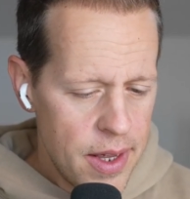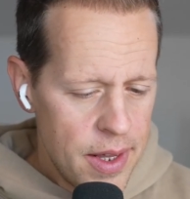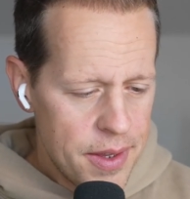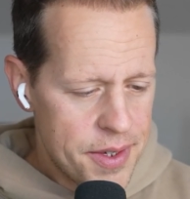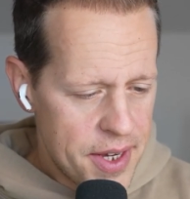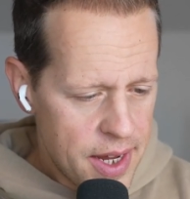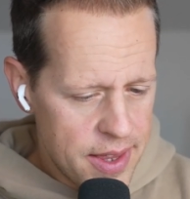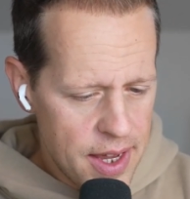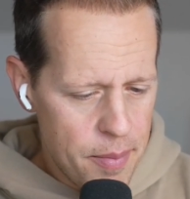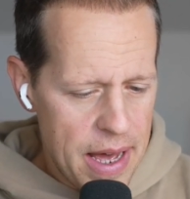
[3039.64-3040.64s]
the second
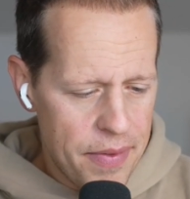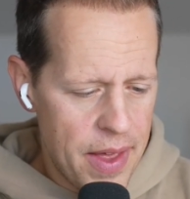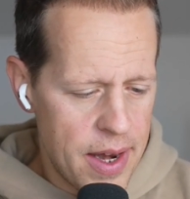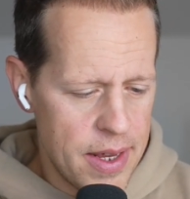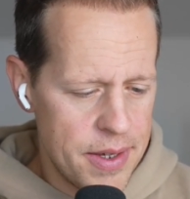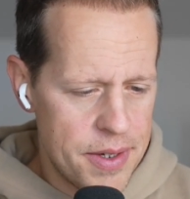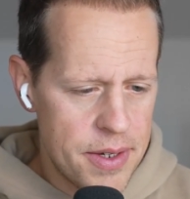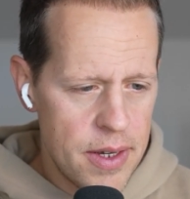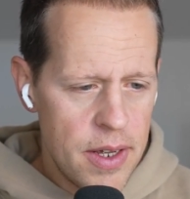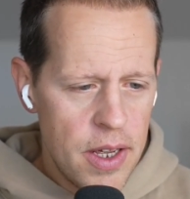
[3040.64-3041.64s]
thing about that is
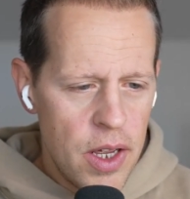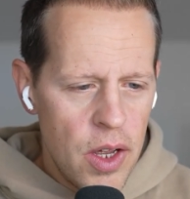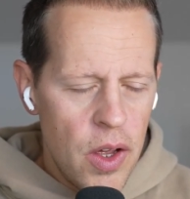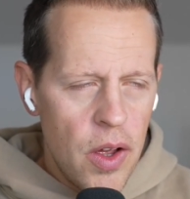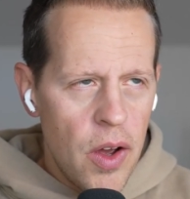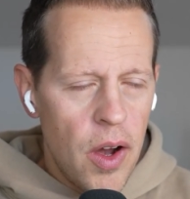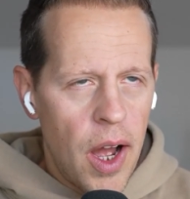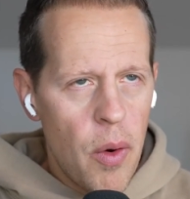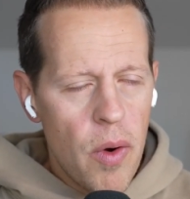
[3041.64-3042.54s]
I